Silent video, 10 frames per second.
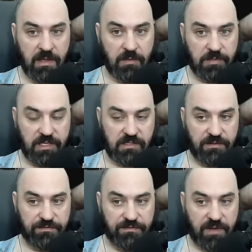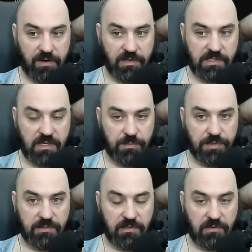But these are very
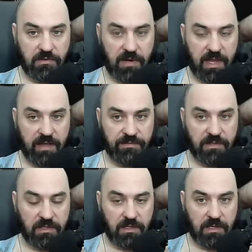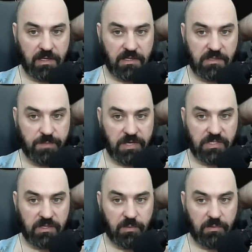simple to craft,
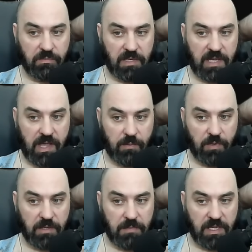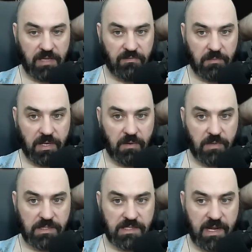especially with Recom. We can make even better
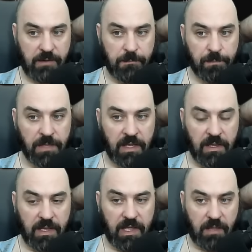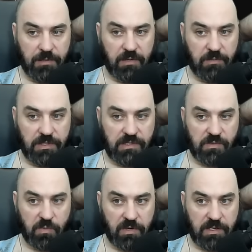ones now. Helmet, we
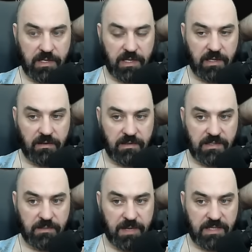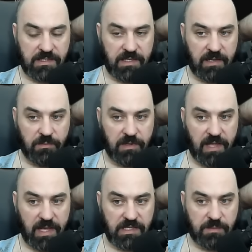just want a Haunted Bassinet with
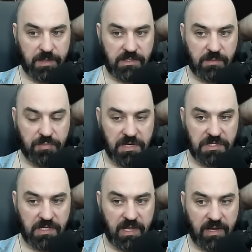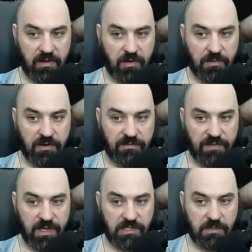high spell suppression, high armor and
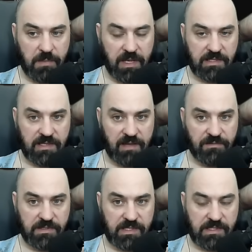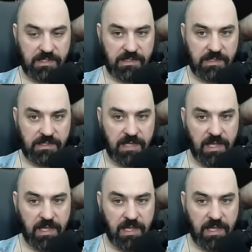evasion, max life resistances,